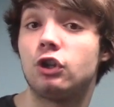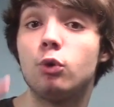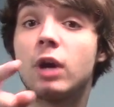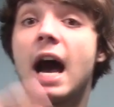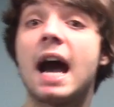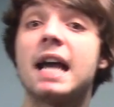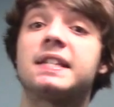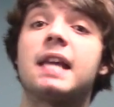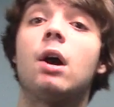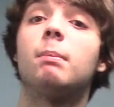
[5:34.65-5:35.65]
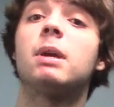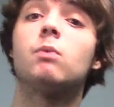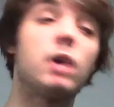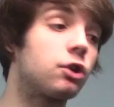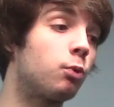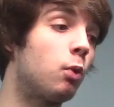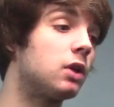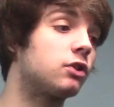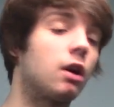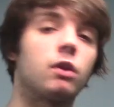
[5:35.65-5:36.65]
You guys tell me which
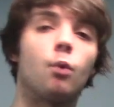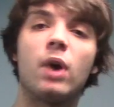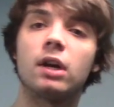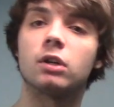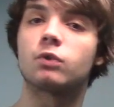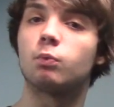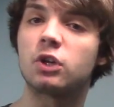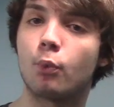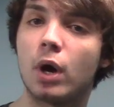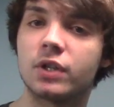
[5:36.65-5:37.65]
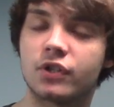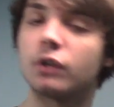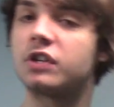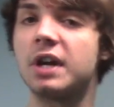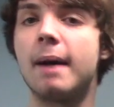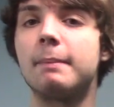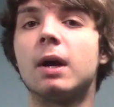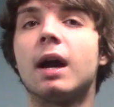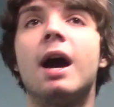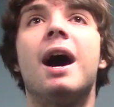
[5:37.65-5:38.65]
ones are the winners, which ones are
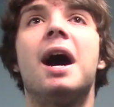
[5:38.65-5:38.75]
dumber.